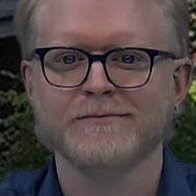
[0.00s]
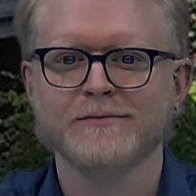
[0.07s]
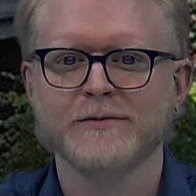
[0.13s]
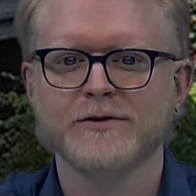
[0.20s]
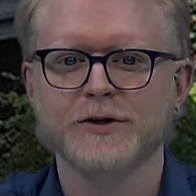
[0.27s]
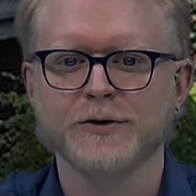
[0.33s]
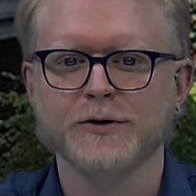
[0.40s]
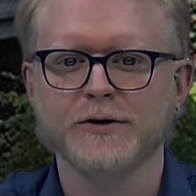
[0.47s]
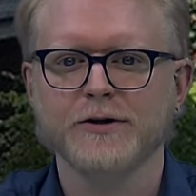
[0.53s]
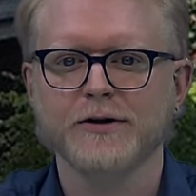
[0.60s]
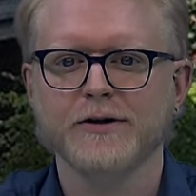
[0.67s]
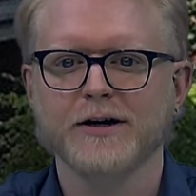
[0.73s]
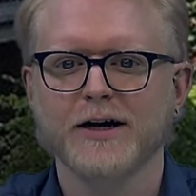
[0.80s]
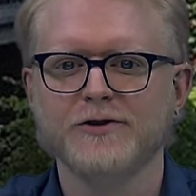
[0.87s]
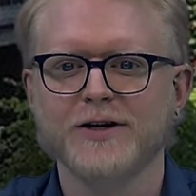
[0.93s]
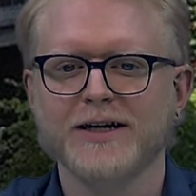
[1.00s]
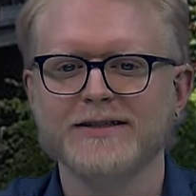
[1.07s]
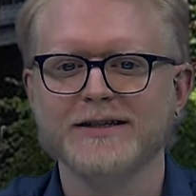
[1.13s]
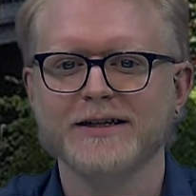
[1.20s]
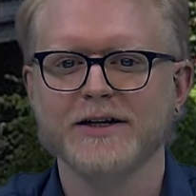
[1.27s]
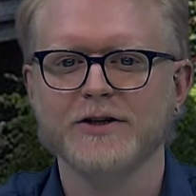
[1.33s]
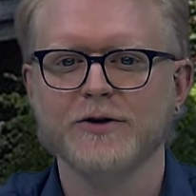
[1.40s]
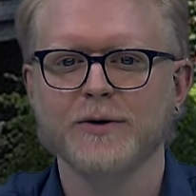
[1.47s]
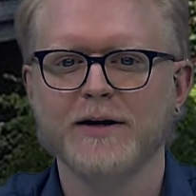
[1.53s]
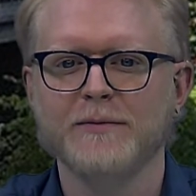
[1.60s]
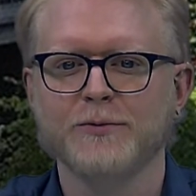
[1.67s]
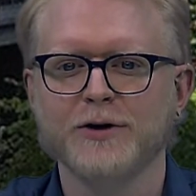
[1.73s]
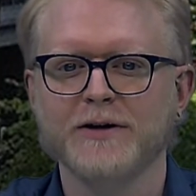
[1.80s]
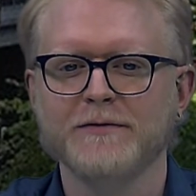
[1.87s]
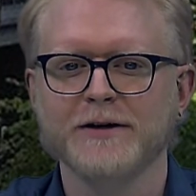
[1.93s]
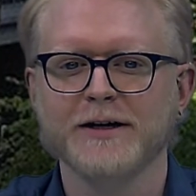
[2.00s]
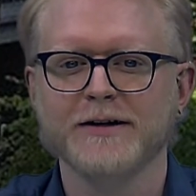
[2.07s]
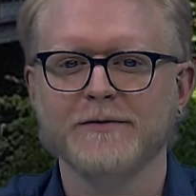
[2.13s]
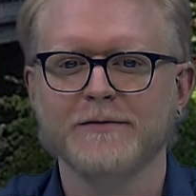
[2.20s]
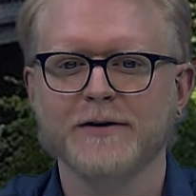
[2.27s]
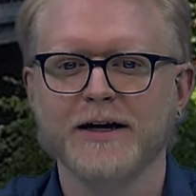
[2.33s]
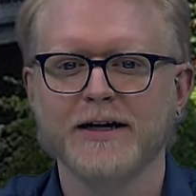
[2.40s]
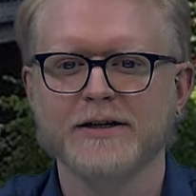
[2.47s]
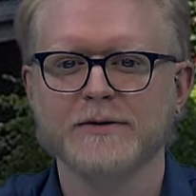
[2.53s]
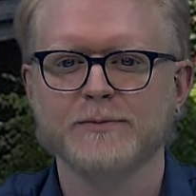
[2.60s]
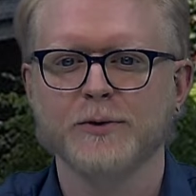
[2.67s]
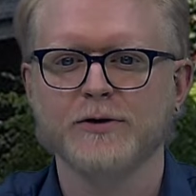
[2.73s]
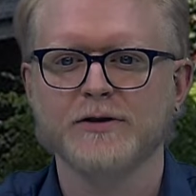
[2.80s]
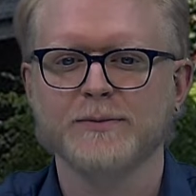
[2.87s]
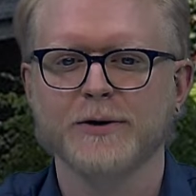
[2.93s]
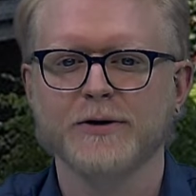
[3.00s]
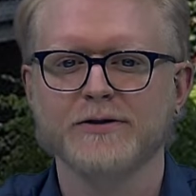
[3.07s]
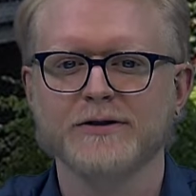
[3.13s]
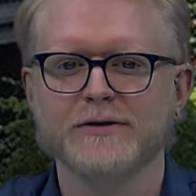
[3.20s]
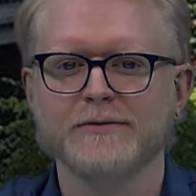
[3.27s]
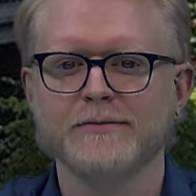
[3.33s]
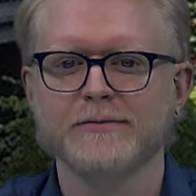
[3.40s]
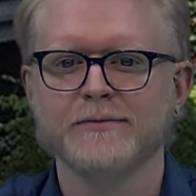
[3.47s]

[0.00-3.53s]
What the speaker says: Turk, addressing a UN briefing via a spokesperson,